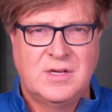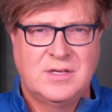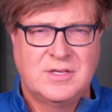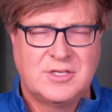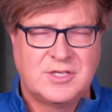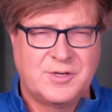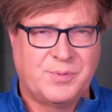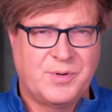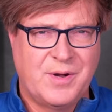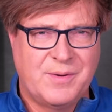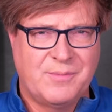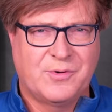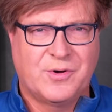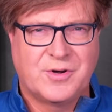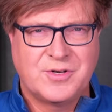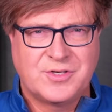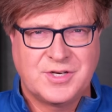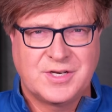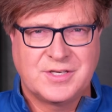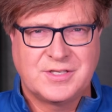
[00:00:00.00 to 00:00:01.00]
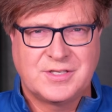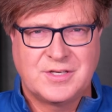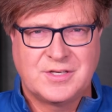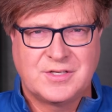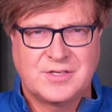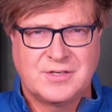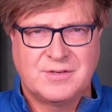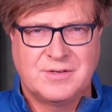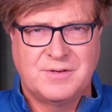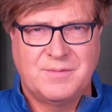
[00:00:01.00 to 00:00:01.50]
Supreme Court
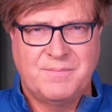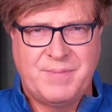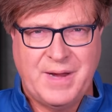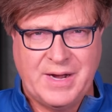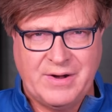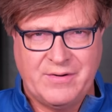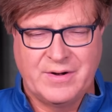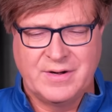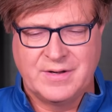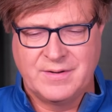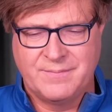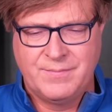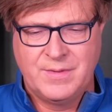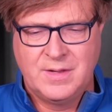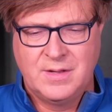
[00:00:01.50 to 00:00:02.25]
Justice Barrett.